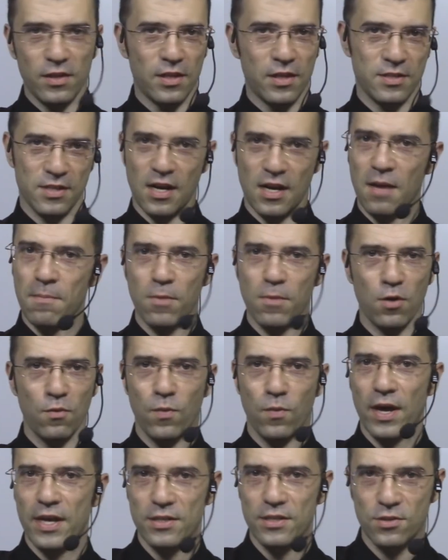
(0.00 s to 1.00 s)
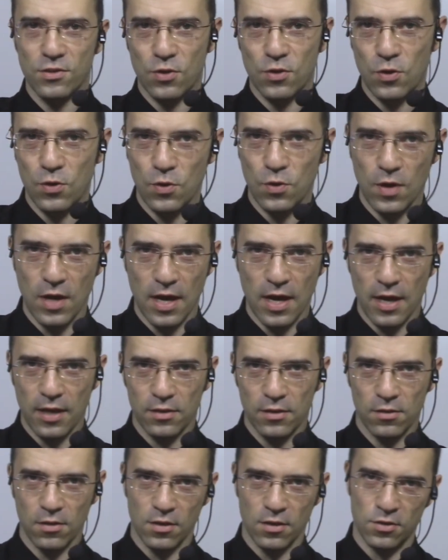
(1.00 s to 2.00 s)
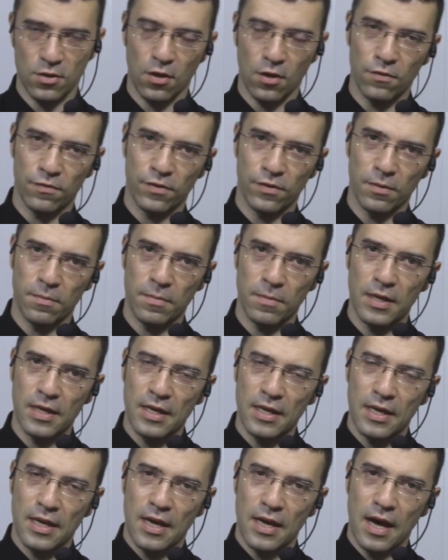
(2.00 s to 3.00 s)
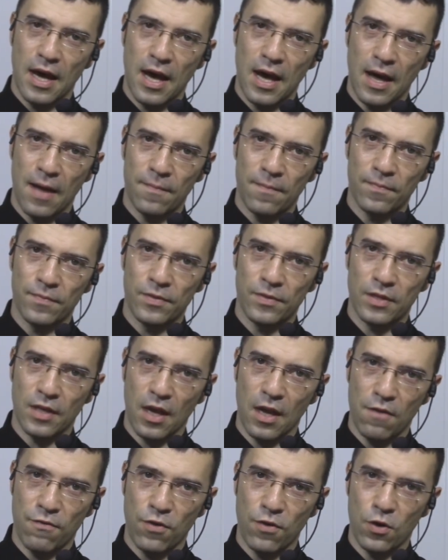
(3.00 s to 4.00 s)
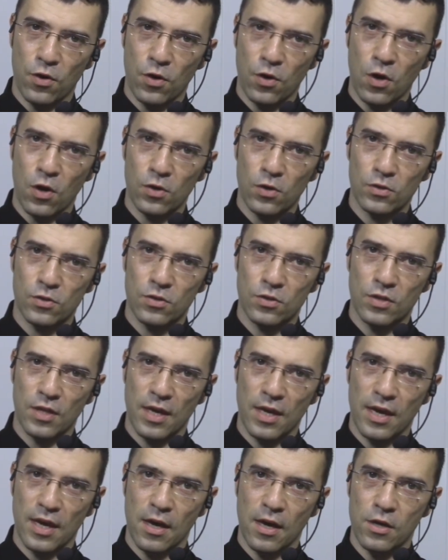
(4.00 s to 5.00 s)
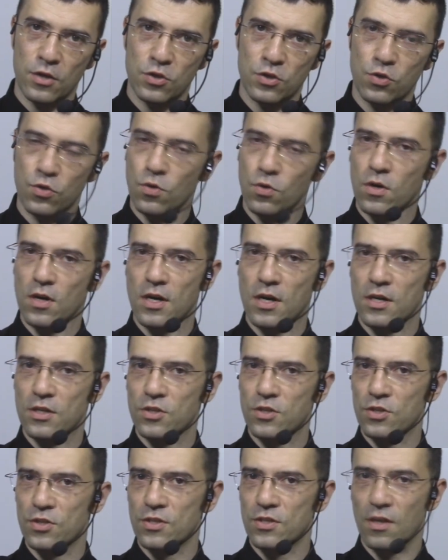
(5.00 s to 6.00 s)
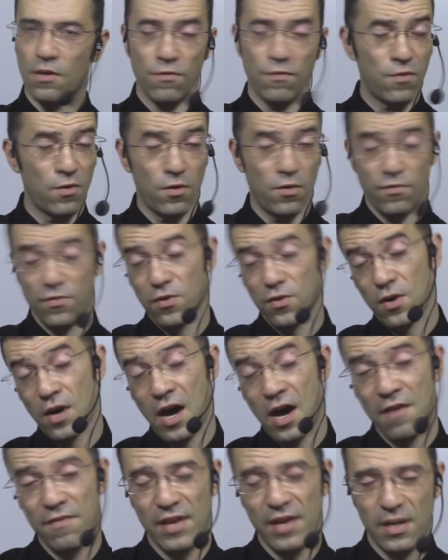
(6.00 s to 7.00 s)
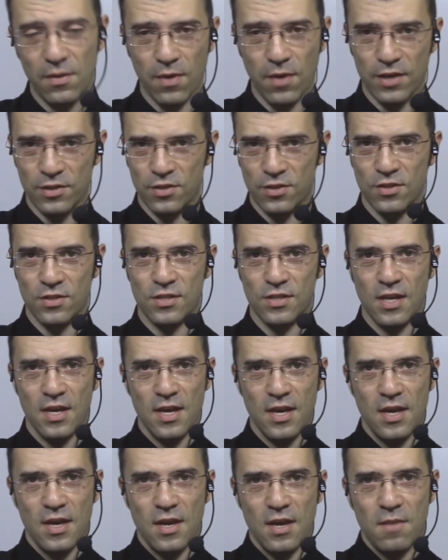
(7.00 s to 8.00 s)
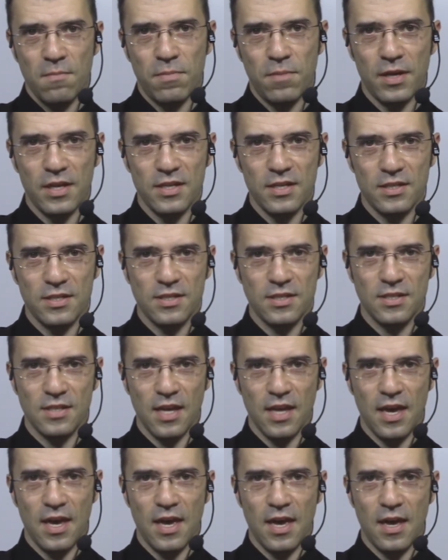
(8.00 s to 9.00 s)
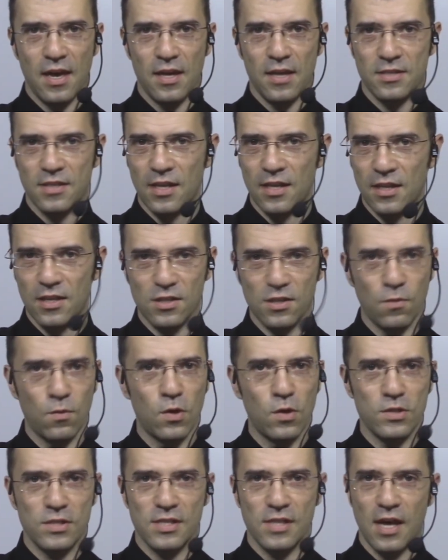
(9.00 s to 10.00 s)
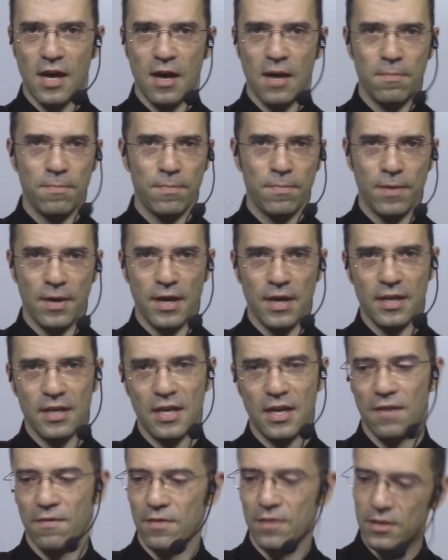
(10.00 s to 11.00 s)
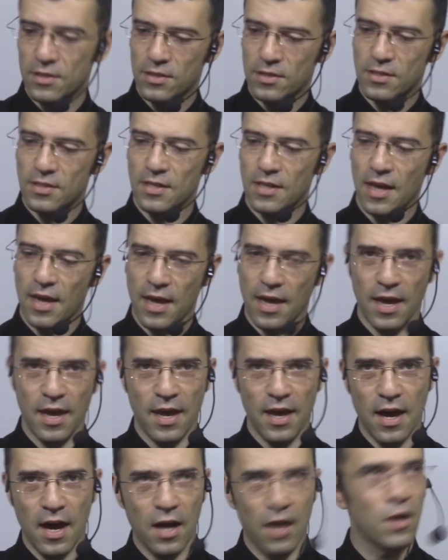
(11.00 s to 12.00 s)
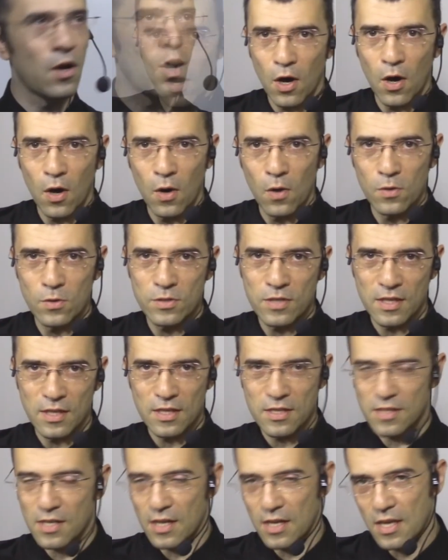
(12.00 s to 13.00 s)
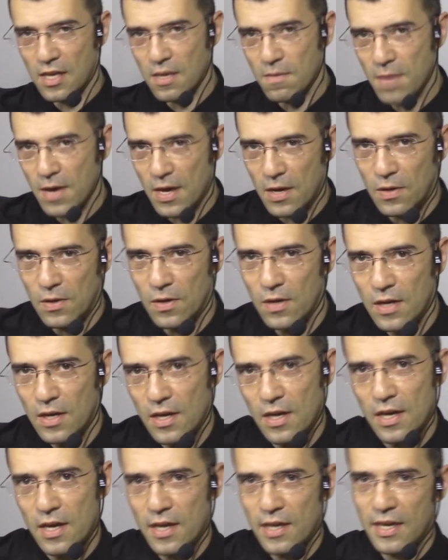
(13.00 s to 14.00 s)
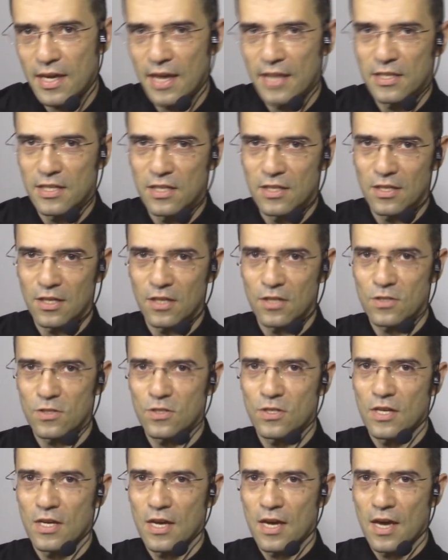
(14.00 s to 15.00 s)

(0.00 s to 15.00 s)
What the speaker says: There's a number of ways to resolve them. And if you're not sure, just if you have any questions, please send us a WhatsApp, give us a call, send us an email, get in touch.